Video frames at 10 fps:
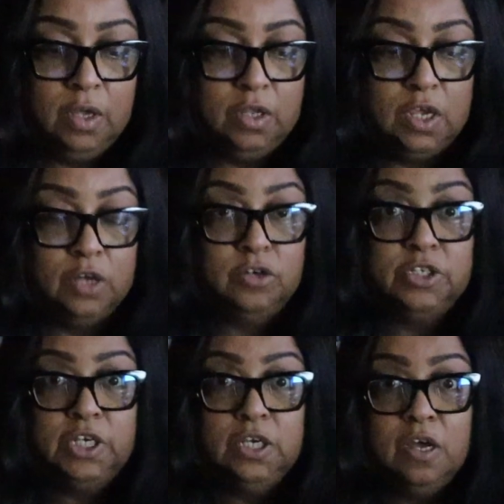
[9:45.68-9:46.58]
the
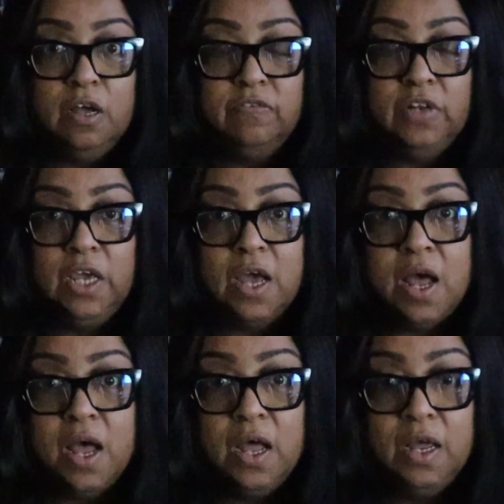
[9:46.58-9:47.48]
energy of
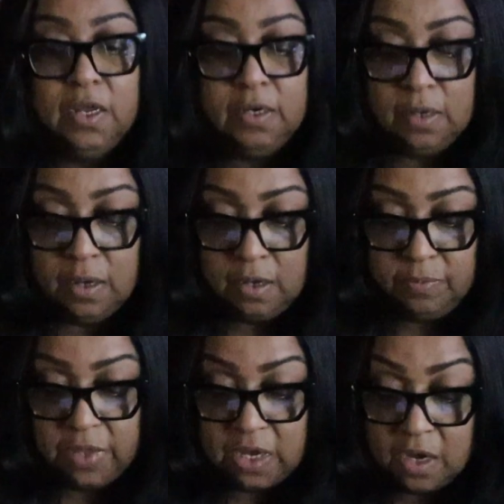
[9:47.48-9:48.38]
Leon,
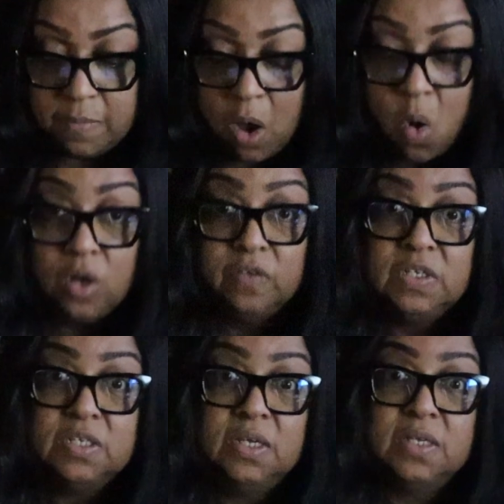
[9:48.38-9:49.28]
thinking about all of
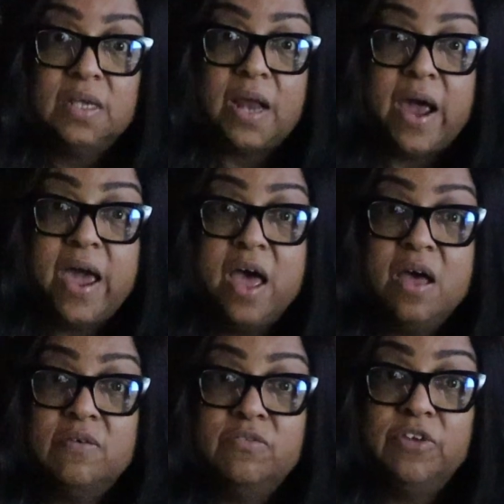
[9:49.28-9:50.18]
these things that I
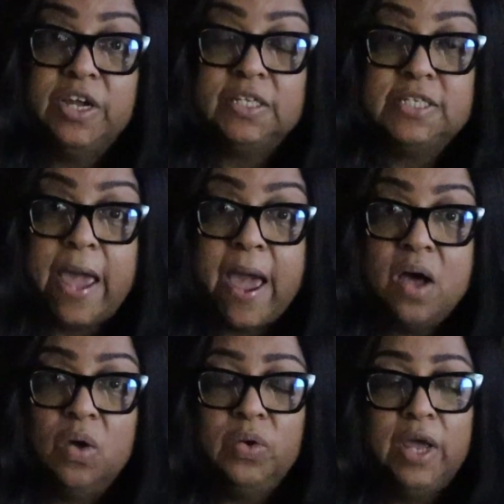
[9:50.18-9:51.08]
have written
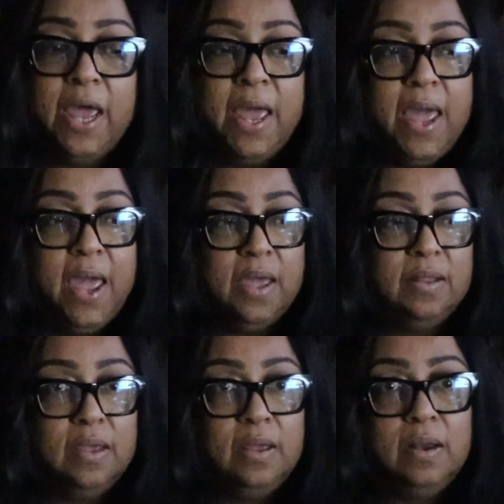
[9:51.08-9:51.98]
down.
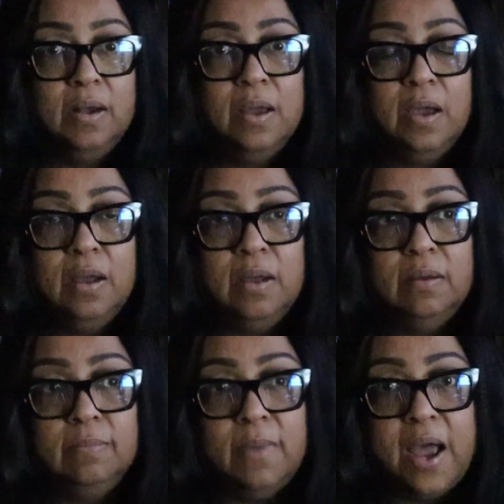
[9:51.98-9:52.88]
And then
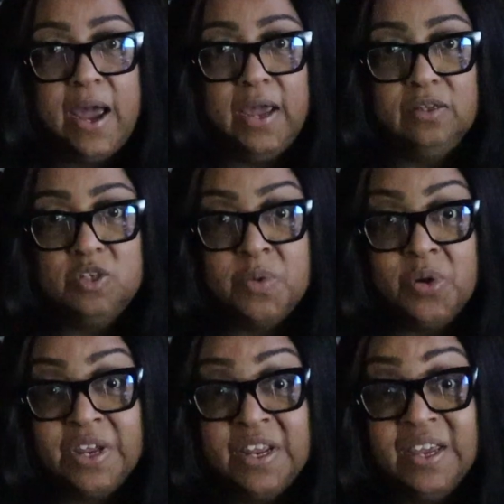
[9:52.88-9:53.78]
I
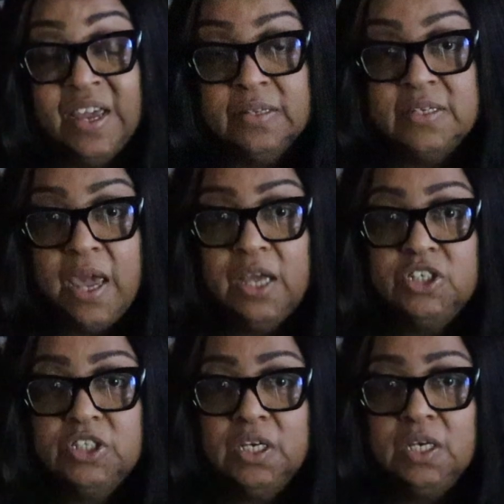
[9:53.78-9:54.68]
spoke an
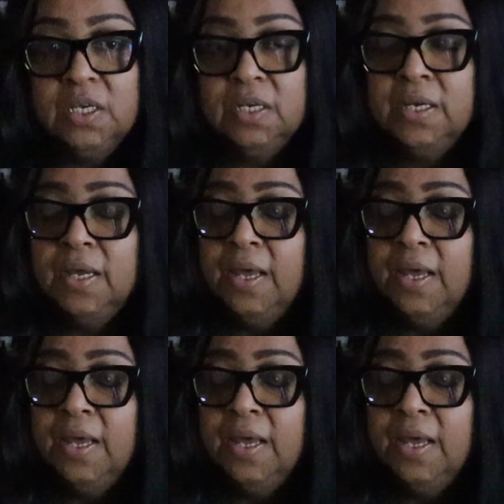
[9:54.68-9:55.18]
incantation,